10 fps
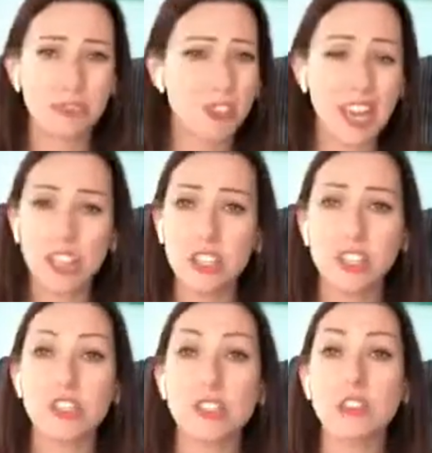changed and
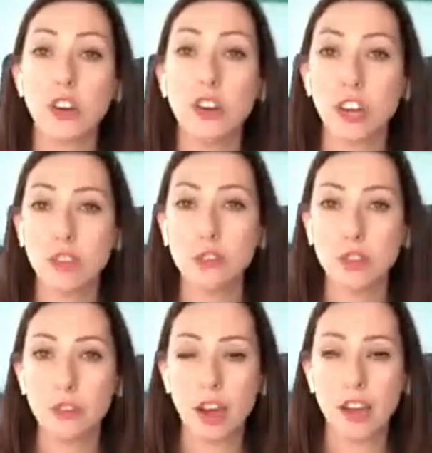it's just not aligned for
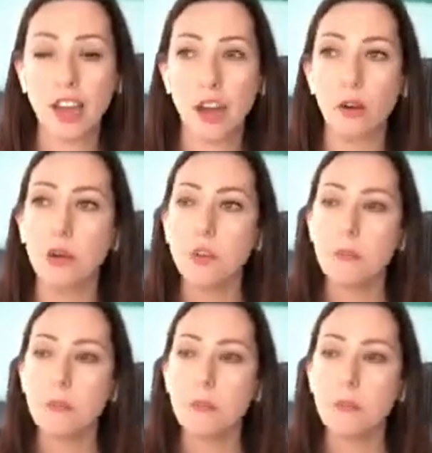you right now.